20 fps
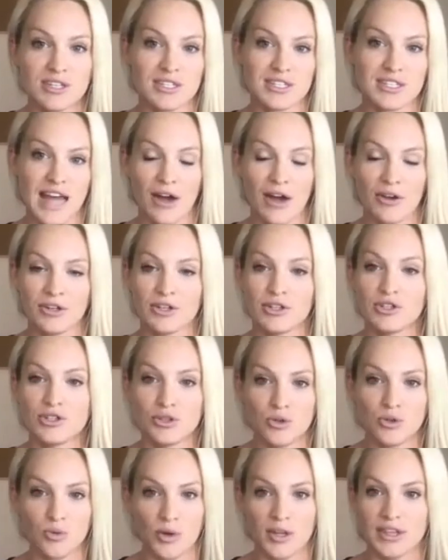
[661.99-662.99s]
sound and
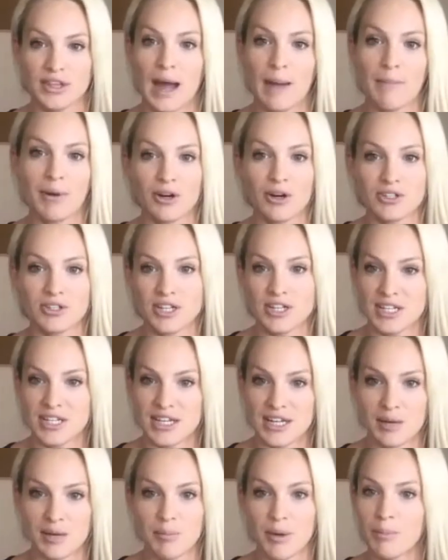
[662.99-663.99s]
do what that person
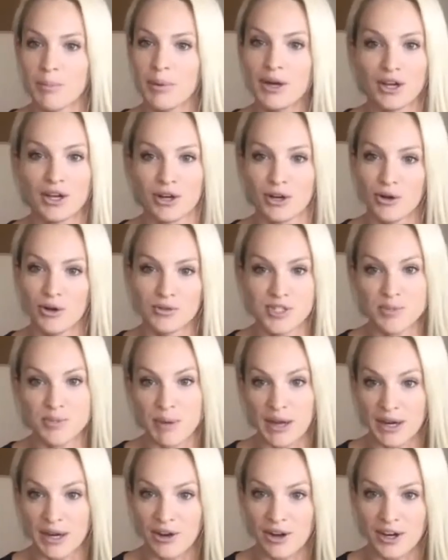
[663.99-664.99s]
did but put your own
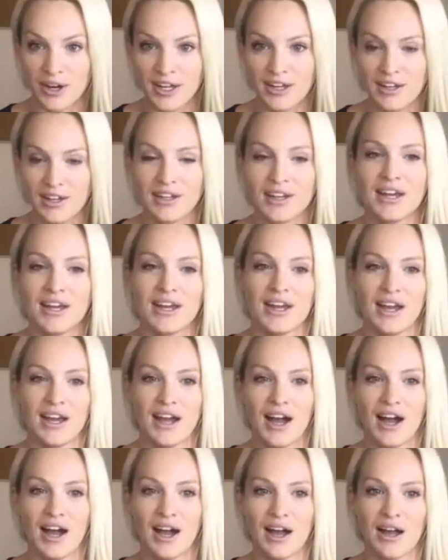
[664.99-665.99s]
spin on it
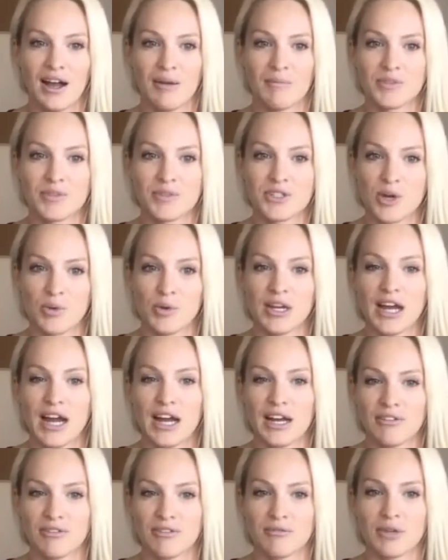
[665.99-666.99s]
um, so we kind
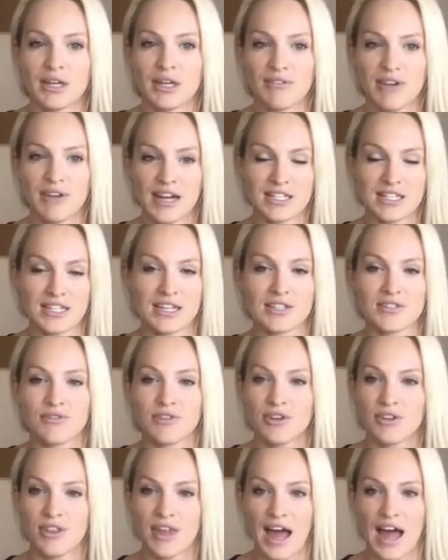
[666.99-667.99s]
of we give ideas for
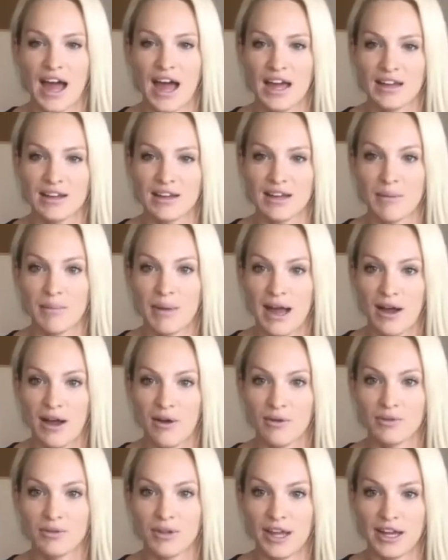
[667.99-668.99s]
that
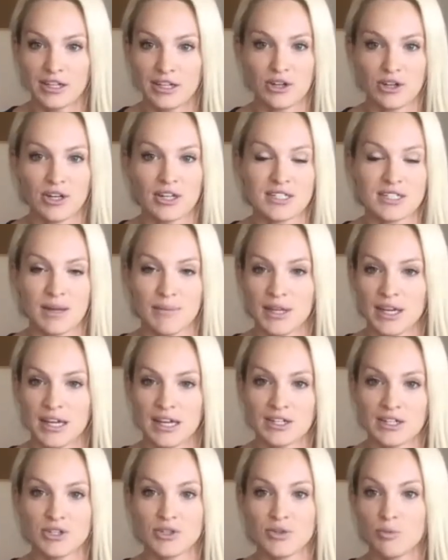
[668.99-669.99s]
about like turning something
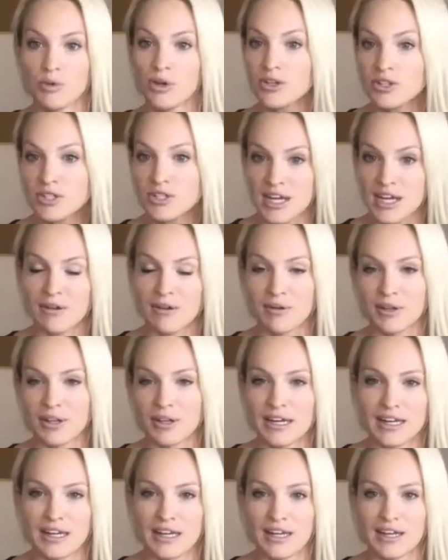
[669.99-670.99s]
into real estate
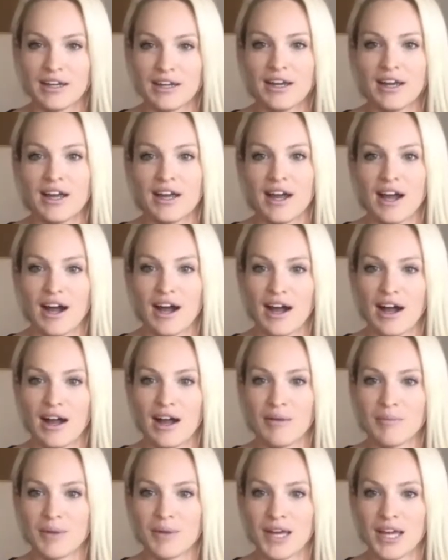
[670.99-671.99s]
related
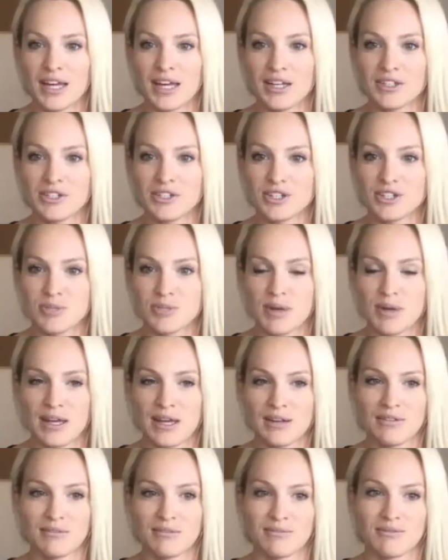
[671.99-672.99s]
um, and it's just
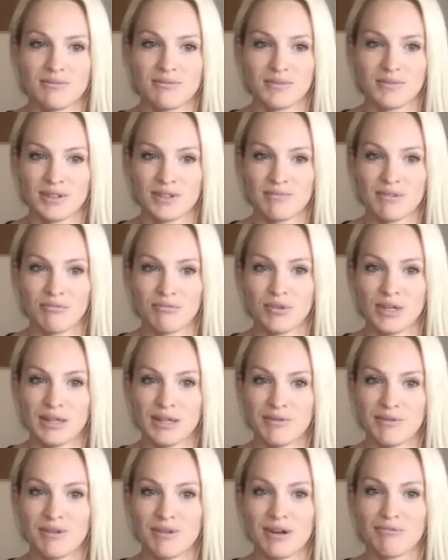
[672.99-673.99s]
been
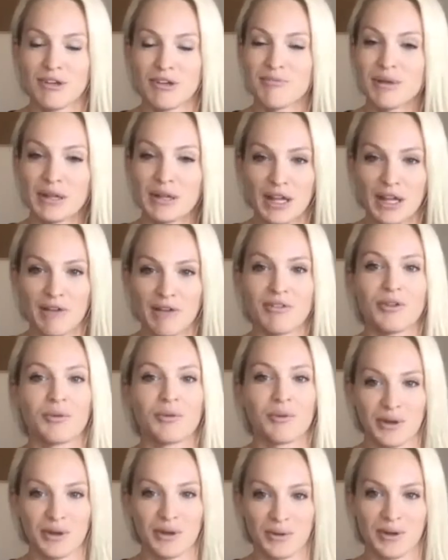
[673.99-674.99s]
we we've been loving the
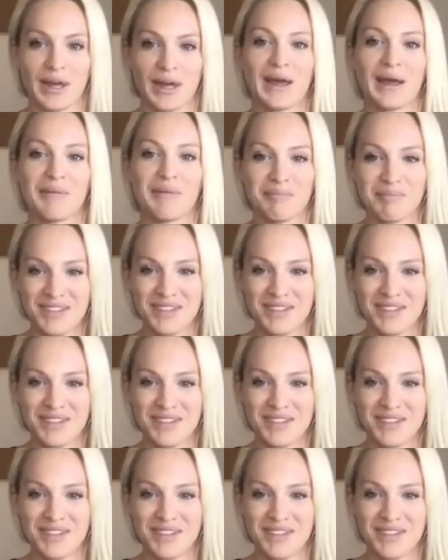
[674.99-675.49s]
real game